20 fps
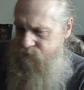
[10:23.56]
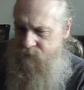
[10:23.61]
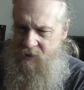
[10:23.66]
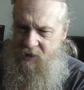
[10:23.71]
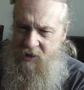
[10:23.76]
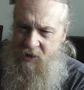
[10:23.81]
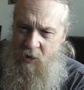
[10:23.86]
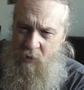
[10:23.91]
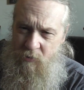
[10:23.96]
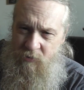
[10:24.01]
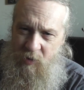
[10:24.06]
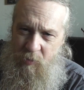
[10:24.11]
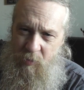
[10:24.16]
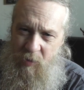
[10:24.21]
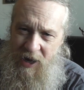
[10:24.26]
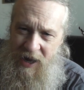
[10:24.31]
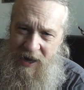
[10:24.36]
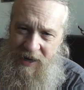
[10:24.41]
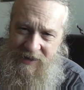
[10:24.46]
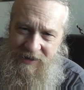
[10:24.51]
you know, the
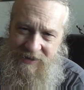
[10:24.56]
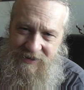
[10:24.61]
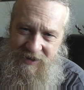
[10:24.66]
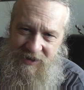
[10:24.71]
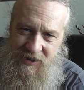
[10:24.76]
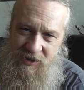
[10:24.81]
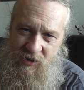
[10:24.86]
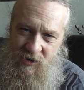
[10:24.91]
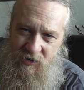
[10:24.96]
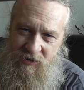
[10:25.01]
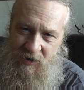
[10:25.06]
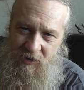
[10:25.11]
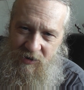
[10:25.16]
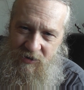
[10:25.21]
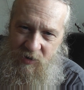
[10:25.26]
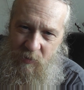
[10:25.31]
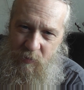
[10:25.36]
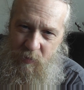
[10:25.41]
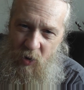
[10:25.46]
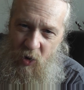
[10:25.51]
packet that you,
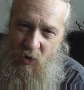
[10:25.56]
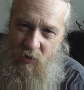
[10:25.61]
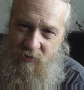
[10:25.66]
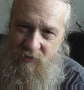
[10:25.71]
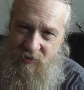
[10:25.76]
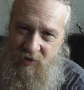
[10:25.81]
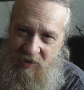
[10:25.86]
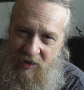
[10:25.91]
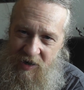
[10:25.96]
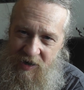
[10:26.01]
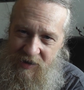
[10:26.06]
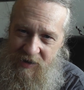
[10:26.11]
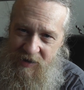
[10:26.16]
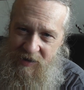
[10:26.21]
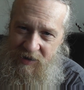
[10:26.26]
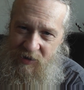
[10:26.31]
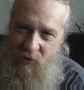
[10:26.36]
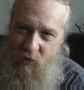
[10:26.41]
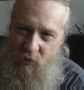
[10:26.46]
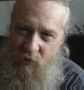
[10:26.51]
the bottles are in,
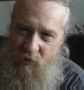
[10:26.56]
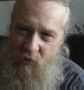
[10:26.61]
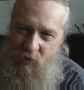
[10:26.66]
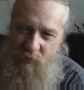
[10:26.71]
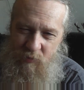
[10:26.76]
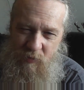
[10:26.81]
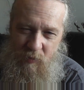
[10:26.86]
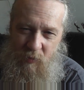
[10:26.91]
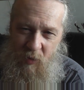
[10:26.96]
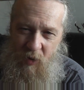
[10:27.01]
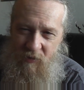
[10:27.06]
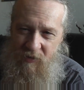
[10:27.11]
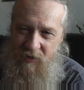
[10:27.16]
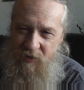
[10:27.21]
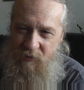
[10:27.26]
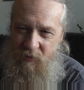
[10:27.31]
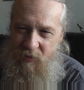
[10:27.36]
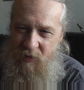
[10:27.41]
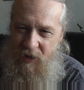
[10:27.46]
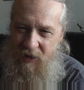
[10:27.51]
and I couldn't be
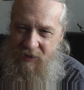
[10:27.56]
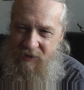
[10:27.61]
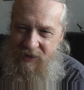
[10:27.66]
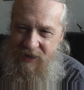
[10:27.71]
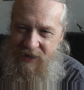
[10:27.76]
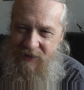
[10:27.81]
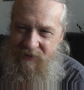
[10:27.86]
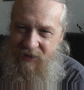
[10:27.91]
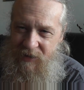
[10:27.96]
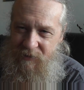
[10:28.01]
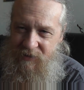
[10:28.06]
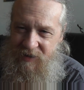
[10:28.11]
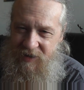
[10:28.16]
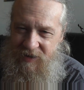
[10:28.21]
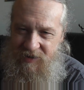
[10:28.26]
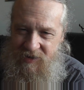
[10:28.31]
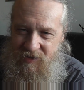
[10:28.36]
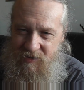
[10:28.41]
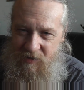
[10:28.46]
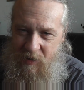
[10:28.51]
bothered for it. I'll leave out the
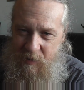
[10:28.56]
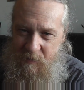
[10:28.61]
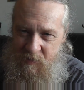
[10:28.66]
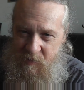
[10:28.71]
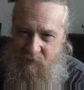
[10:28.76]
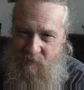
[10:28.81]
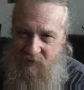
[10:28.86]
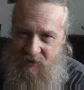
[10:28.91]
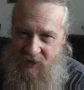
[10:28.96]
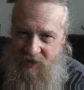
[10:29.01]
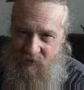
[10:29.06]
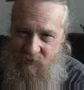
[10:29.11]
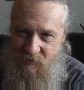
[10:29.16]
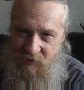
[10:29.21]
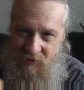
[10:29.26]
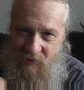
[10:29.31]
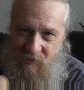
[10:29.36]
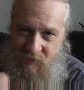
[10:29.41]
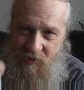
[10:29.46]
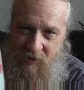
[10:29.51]
description with this
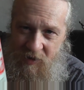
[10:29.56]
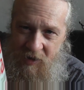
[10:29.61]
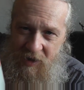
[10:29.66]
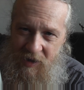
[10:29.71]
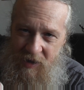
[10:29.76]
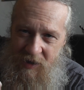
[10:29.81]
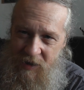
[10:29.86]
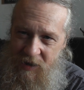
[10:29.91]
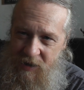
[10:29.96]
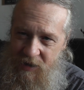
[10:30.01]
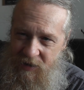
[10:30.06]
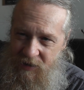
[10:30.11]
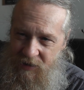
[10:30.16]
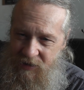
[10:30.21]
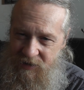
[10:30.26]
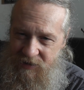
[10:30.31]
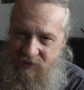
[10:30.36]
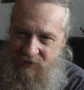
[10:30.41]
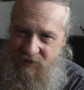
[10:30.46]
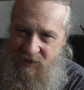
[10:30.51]
one.
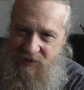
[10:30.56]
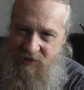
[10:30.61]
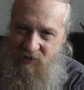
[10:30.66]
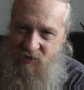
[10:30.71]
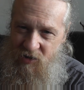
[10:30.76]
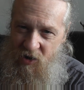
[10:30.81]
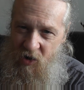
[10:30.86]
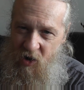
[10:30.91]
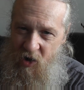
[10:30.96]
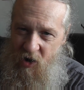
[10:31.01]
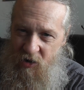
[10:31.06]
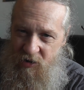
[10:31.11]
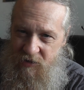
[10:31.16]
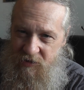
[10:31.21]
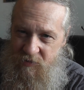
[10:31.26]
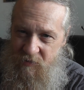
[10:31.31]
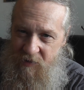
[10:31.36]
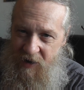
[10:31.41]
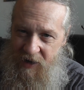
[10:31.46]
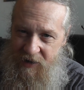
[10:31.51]
It's not hard
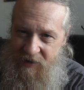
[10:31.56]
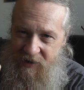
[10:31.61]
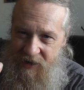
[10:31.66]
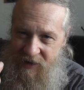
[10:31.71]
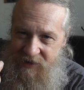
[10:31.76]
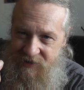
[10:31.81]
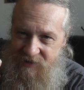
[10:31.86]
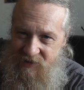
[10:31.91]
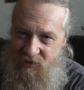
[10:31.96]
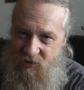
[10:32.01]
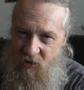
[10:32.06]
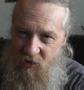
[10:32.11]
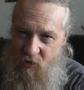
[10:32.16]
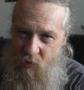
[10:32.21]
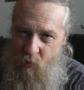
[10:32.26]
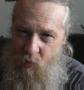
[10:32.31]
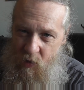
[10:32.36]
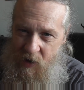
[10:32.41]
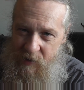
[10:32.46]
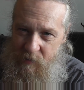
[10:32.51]
to recognise. It's got a
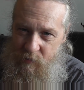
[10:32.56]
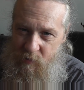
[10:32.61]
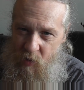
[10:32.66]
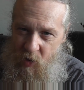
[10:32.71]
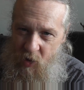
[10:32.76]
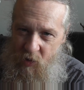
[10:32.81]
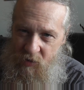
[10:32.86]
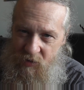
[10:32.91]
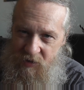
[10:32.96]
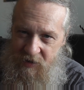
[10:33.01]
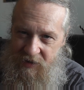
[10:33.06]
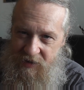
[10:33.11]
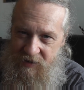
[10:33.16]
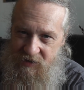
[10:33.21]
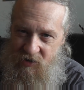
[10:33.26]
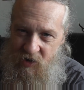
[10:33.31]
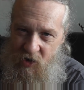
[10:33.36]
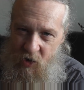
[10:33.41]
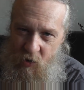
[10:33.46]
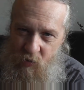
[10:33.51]
white bottle and
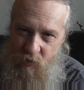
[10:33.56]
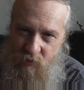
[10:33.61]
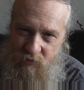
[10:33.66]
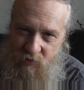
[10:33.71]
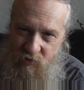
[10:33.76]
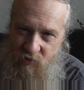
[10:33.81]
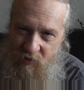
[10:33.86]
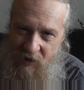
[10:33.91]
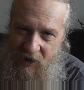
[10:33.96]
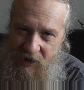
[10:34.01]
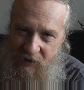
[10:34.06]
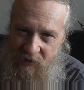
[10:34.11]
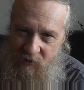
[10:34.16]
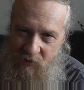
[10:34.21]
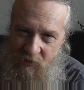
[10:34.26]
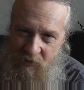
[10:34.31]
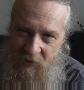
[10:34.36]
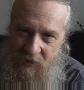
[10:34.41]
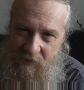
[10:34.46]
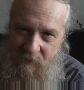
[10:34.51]
there's a golden dragon
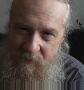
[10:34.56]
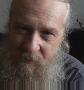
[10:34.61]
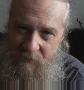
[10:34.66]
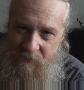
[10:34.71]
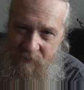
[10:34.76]
on it.